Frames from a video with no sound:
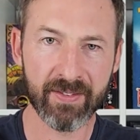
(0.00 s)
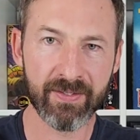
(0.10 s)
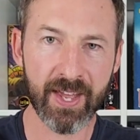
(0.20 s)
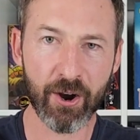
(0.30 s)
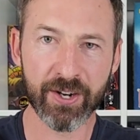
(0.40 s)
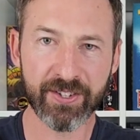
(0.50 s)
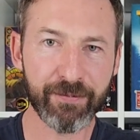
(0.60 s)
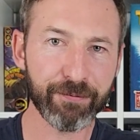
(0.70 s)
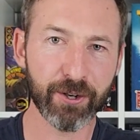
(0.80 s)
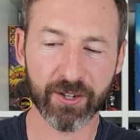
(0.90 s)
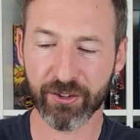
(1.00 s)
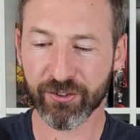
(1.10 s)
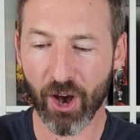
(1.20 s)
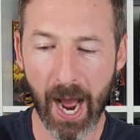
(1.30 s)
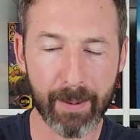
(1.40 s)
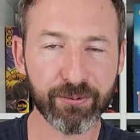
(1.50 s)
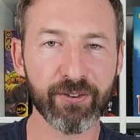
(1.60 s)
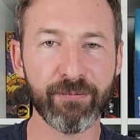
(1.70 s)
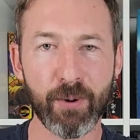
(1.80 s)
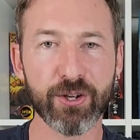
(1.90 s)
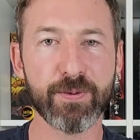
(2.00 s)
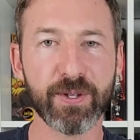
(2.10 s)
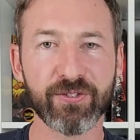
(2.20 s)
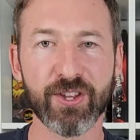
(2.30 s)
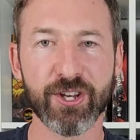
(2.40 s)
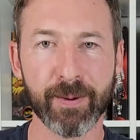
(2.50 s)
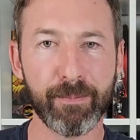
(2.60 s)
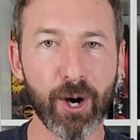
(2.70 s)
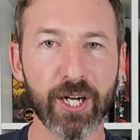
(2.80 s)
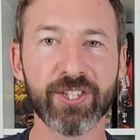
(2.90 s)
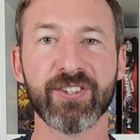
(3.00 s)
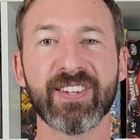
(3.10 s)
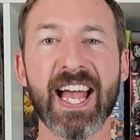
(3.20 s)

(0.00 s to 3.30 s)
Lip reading: there are different types of monuments that you can purchase,